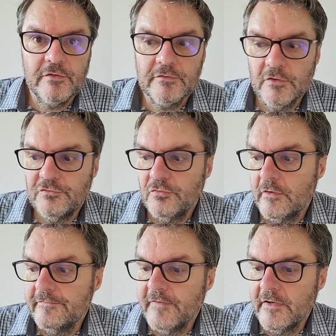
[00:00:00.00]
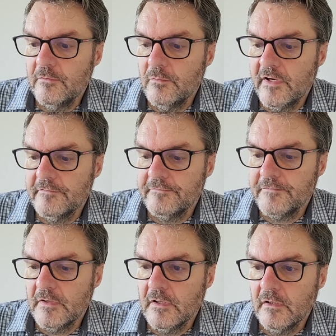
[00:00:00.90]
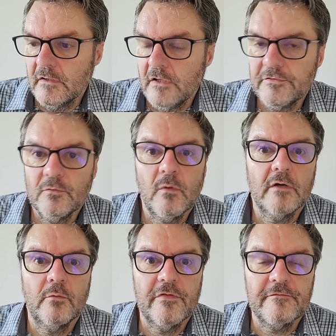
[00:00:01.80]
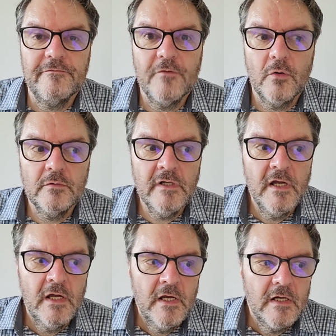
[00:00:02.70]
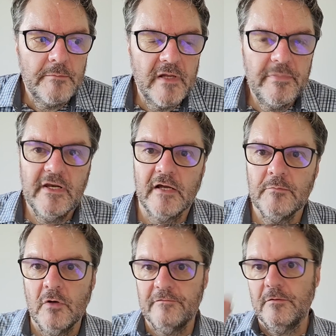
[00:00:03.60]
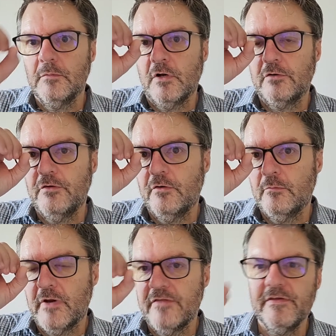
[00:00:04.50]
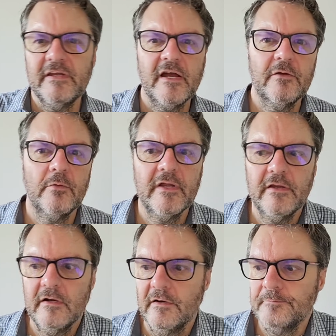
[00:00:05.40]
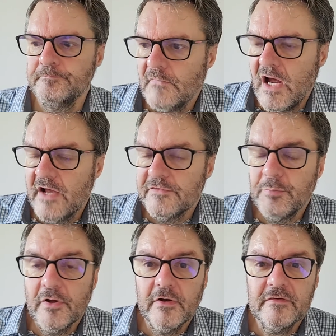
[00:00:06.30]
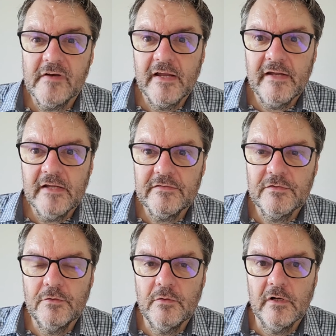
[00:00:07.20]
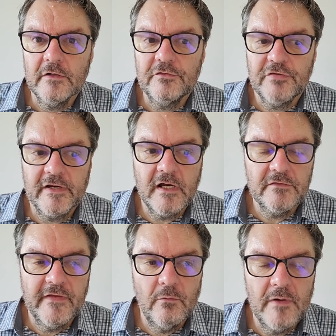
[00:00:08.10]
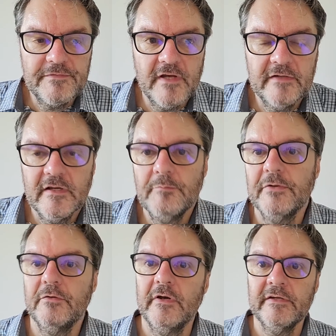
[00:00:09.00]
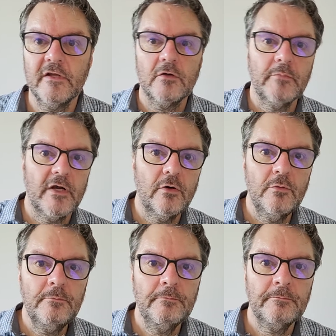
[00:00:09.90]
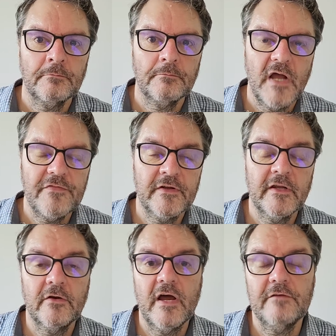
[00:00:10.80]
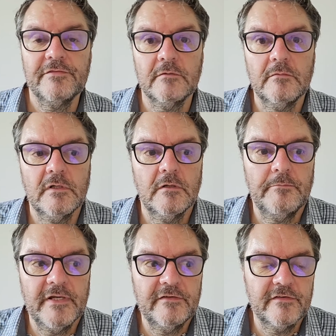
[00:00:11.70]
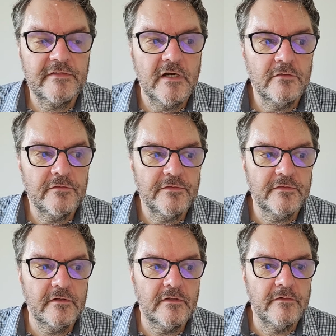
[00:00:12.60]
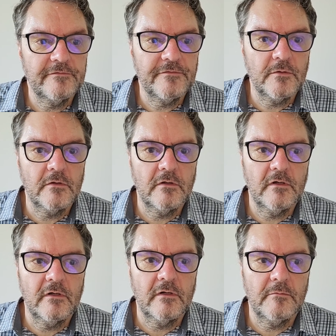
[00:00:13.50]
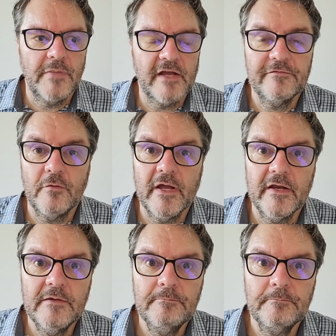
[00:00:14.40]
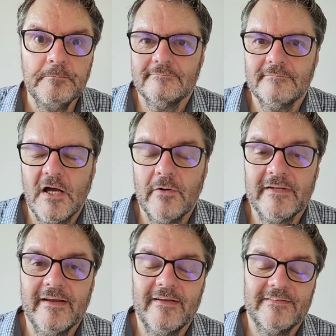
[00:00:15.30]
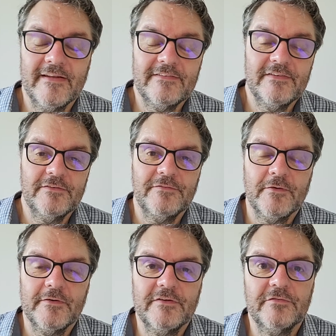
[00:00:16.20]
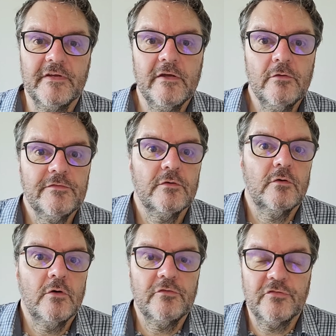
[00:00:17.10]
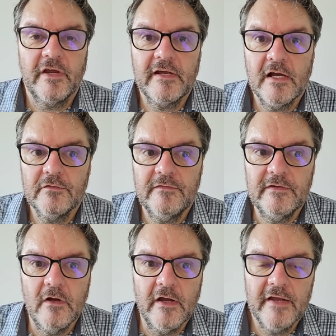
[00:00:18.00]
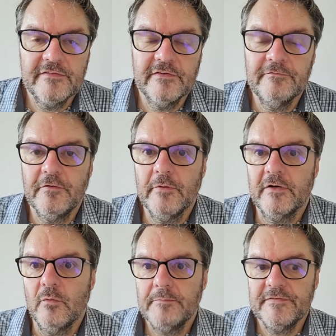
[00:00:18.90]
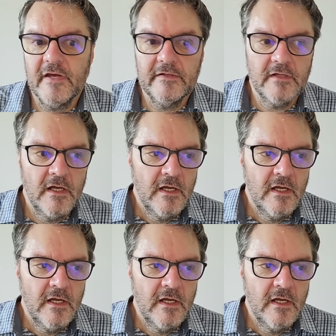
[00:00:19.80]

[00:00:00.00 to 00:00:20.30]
I'm not sure if I would have uh, gotten one with a phone, maybe like more of a monocular, but I think iRay uh, has products like that. So uh, check out their website. I'll put the link down below. I think they're going to have some uh, big discounts uh, for Black Friday. All right, guys, that's it for this video. So go check out the X-Infrared website.